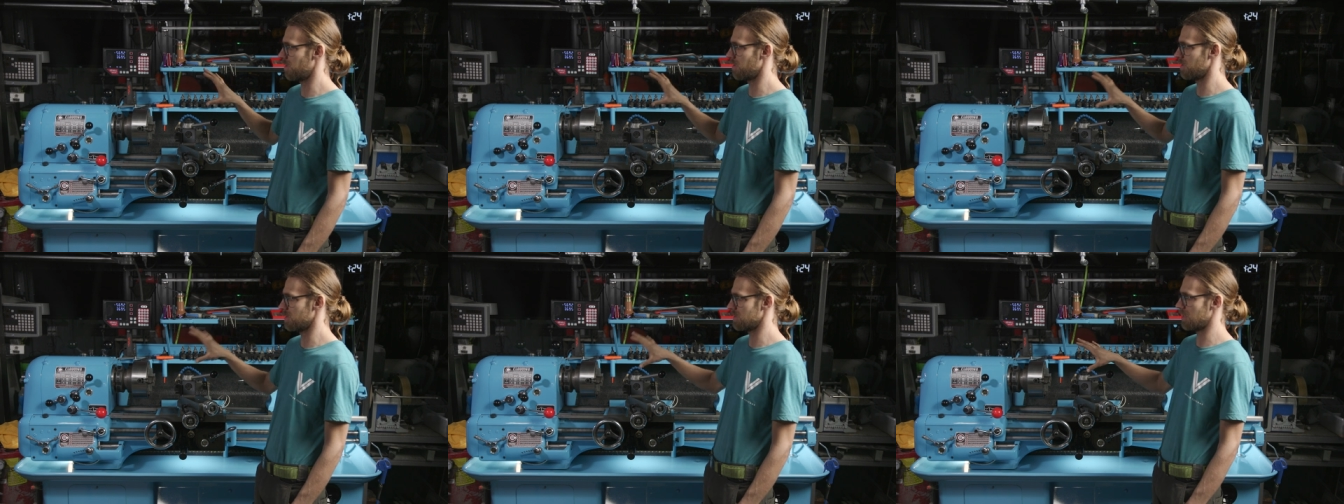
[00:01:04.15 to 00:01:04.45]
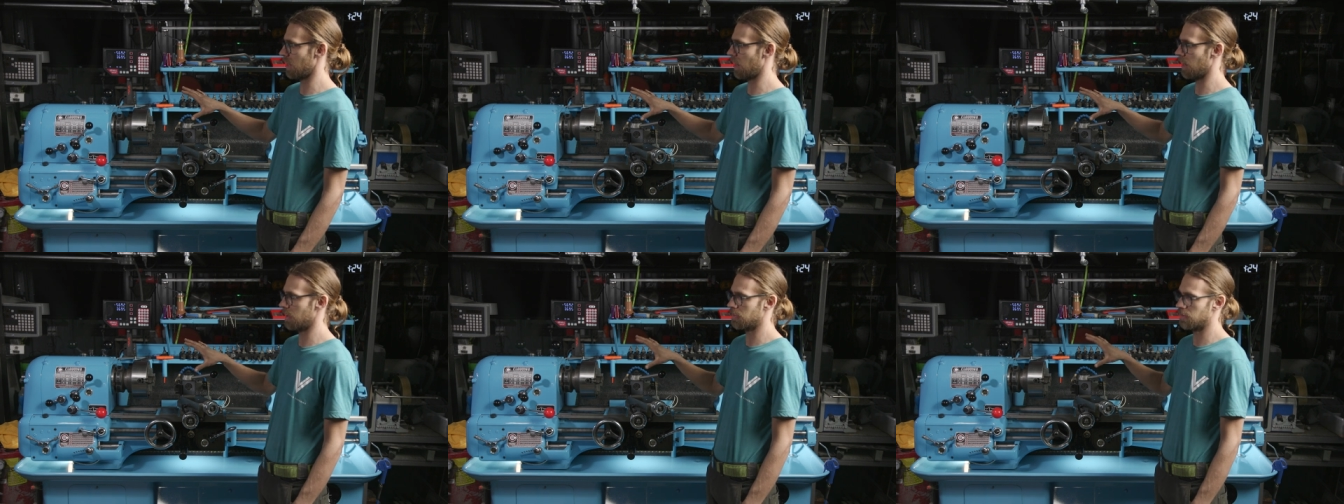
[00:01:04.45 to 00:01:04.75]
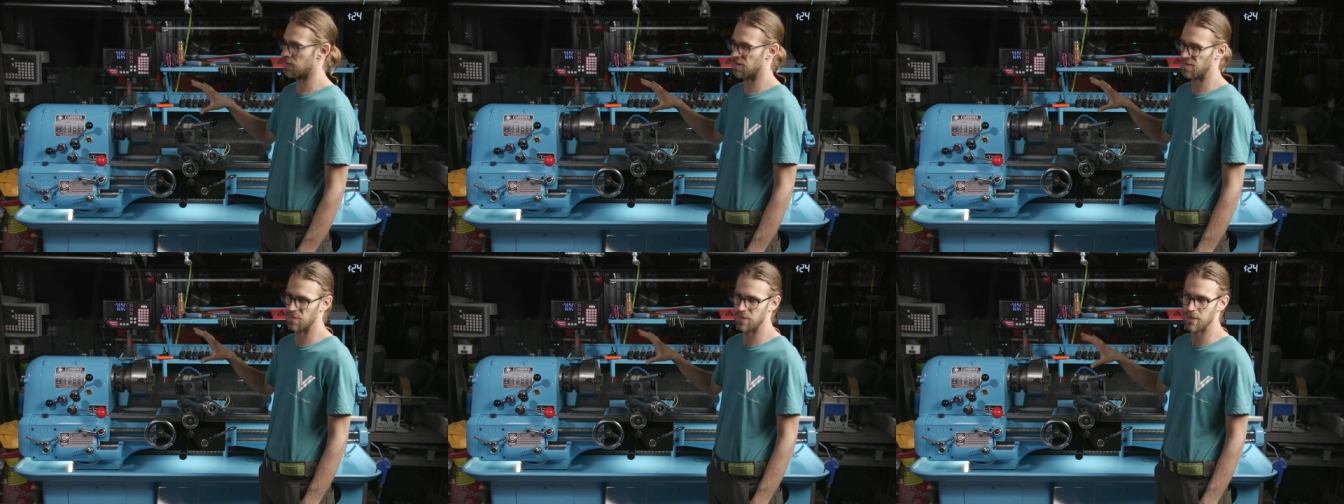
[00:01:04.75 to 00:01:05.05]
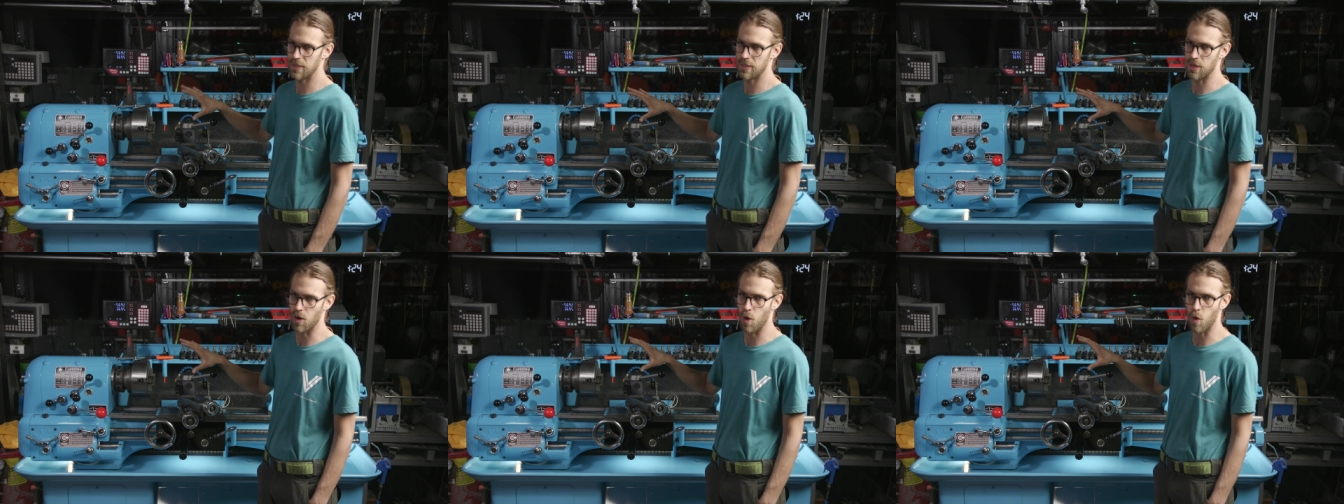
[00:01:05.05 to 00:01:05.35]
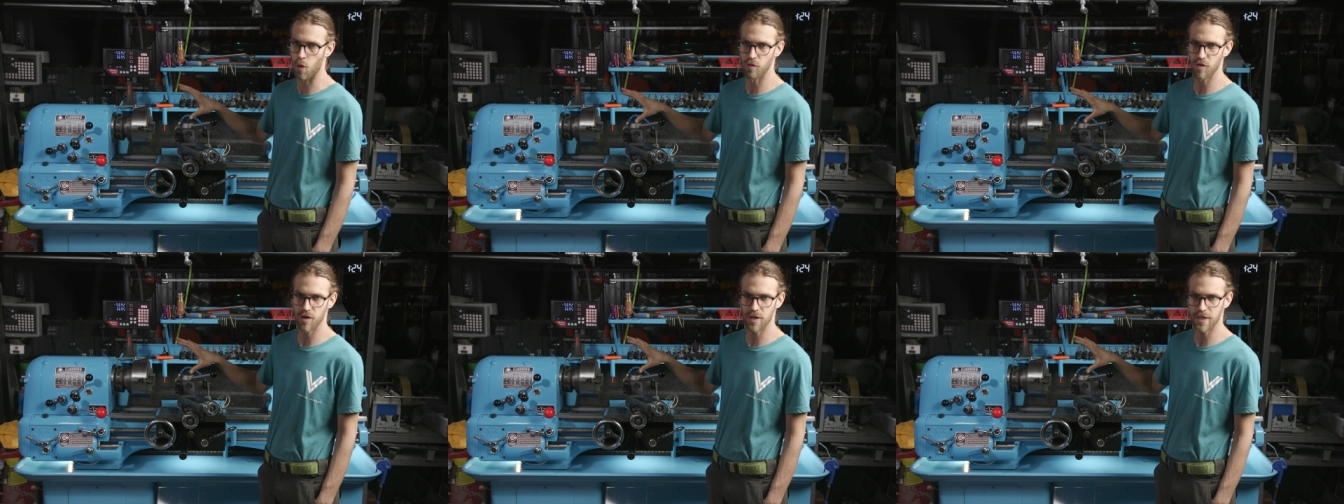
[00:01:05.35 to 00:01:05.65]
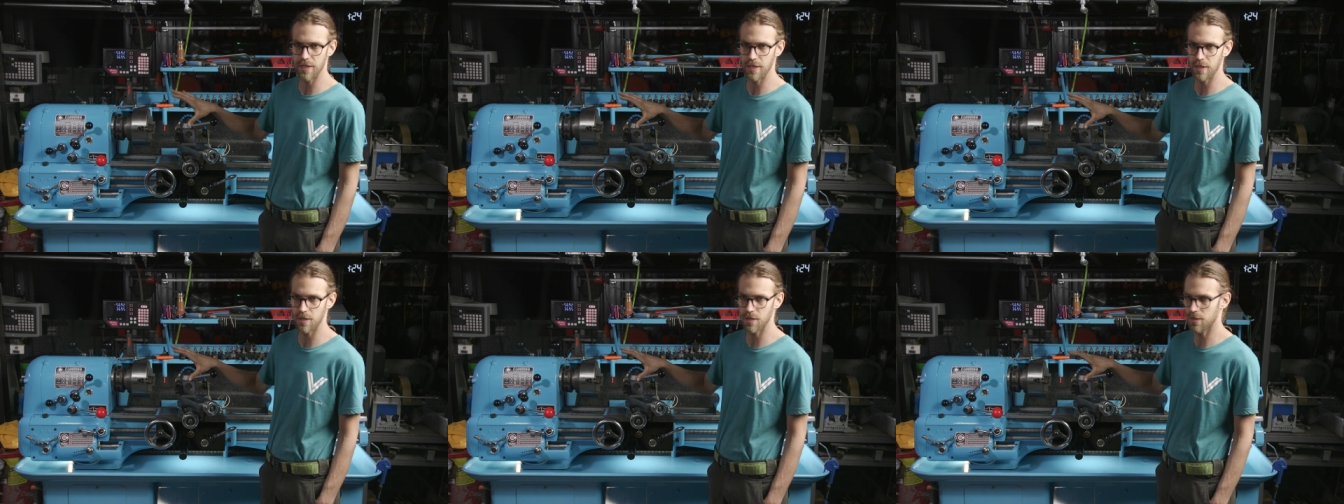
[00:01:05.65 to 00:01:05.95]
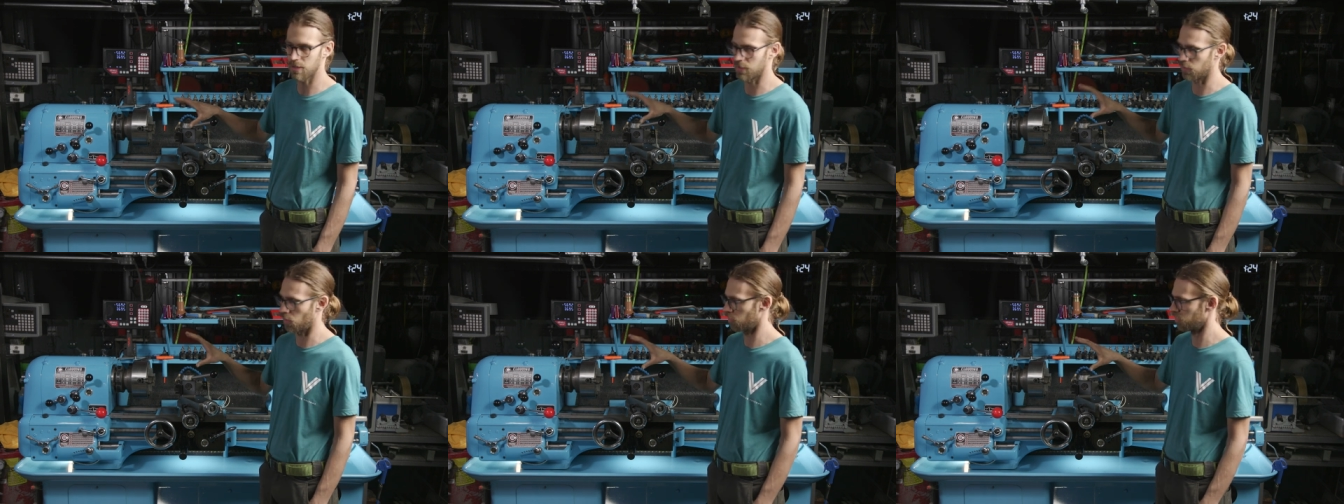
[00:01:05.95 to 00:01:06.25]
they're designed, they're really
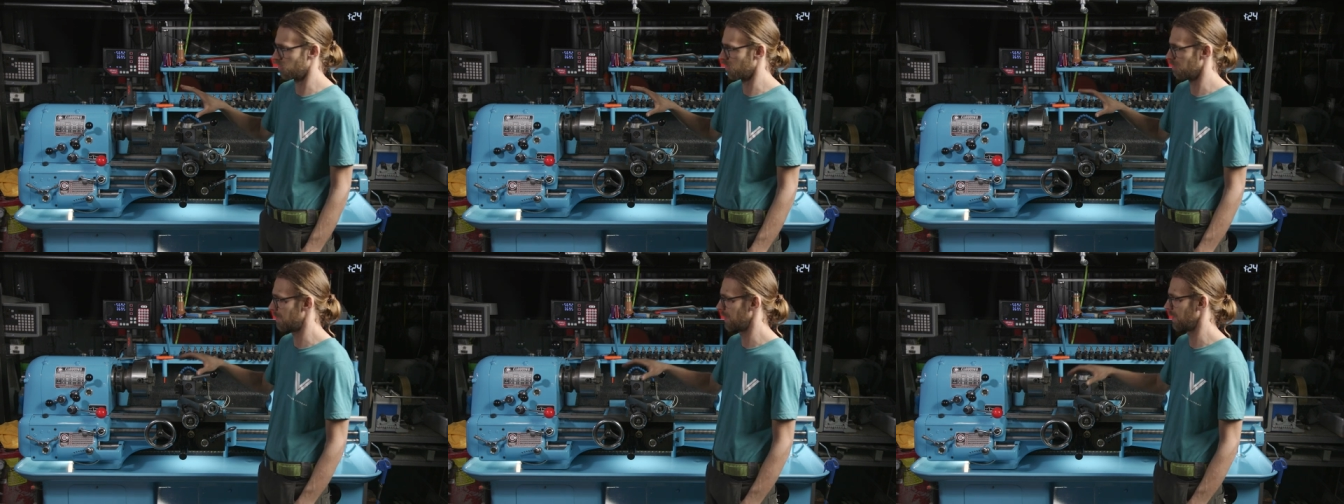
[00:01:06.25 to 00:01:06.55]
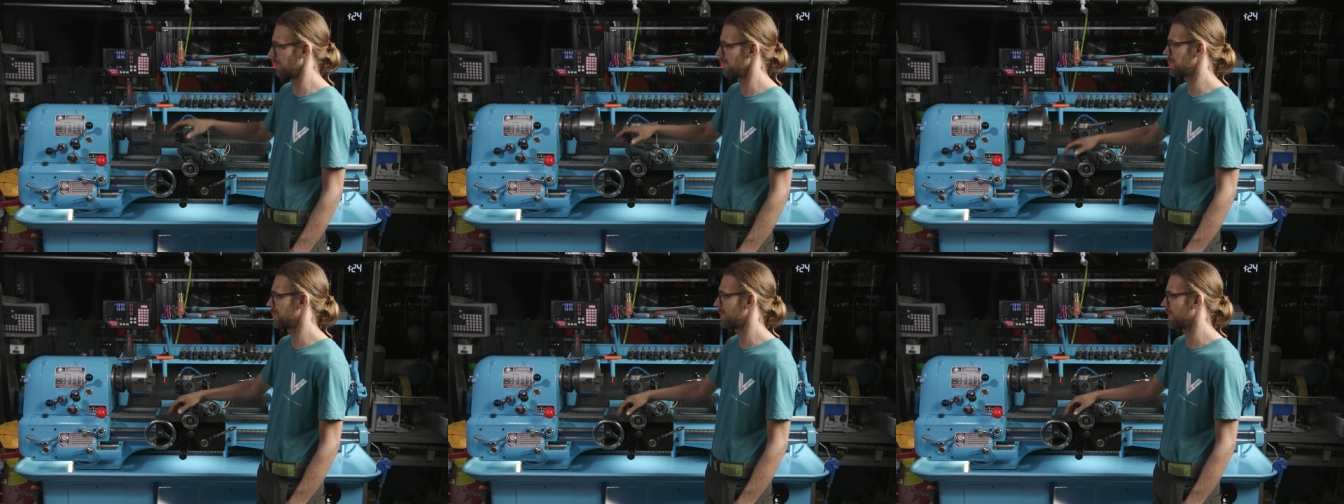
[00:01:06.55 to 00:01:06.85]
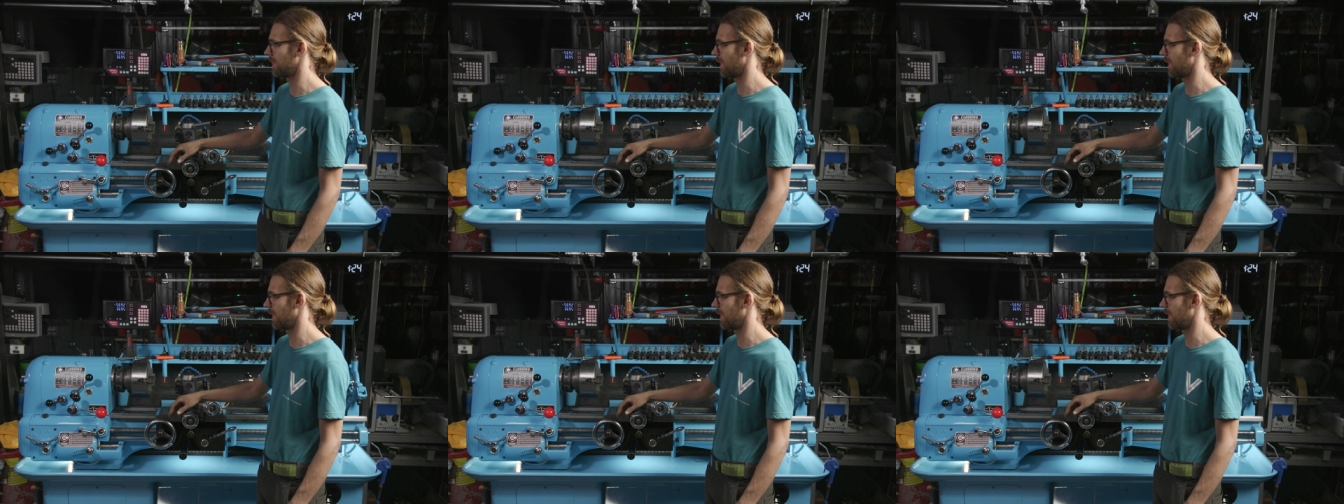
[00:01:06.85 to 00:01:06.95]
overkill and overbuilt.